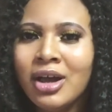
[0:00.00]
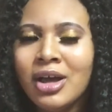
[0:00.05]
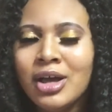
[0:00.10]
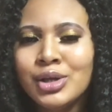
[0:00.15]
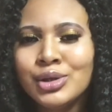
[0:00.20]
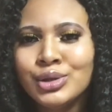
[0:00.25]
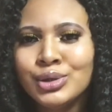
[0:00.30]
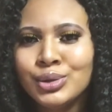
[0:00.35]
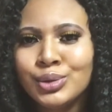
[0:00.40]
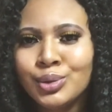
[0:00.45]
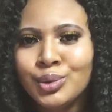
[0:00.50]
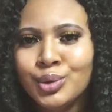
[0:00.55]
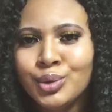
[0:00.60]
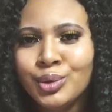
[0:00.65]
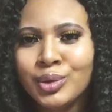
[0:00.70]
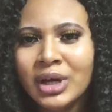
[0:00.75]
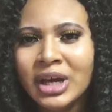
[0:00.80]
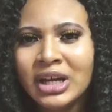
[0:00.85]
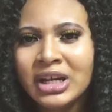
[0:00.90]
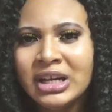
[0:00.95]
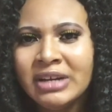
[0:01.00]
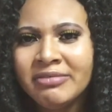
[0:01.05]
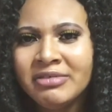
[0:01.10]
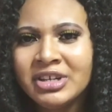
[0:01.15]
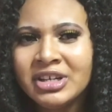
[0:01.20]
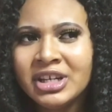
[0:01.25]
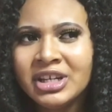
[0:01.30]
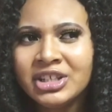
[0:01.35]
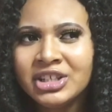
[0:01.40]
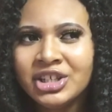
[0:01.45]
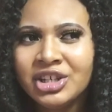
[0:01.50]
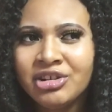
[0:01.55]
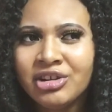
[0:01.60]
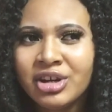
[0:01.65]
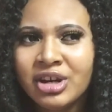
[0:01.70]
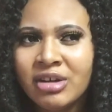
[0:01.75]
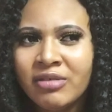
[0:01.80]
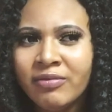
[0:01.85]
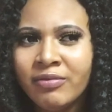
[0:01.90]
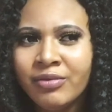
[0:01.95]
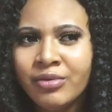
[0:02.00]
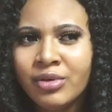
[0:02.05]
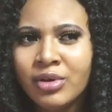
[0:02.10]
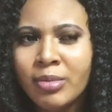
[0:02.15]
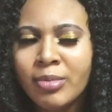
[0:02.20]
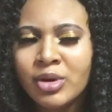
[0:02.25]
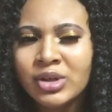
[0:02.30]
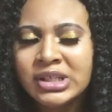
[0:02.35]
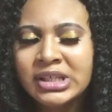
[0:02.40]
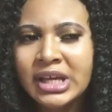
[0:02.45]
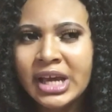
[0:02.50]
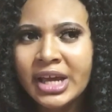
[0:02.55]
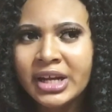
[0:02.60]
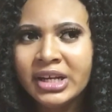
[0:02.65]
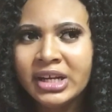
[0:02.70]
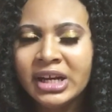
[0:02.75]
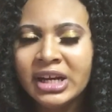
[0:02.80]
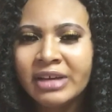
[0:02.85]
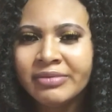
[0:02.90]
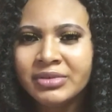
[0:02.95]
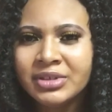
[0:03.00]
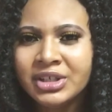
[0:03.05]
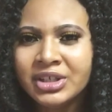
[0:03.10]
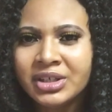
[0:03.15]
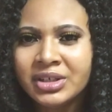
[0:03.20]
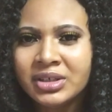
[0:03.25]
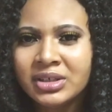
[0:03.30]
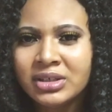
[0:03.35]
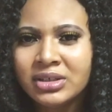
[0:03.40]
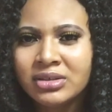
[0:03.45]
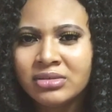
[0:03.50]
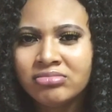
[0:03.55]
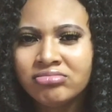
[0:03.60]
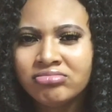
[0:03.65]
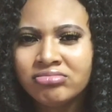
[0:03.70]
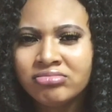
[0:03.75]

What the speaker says: So I lived in Nigeria for about 10, 11 years,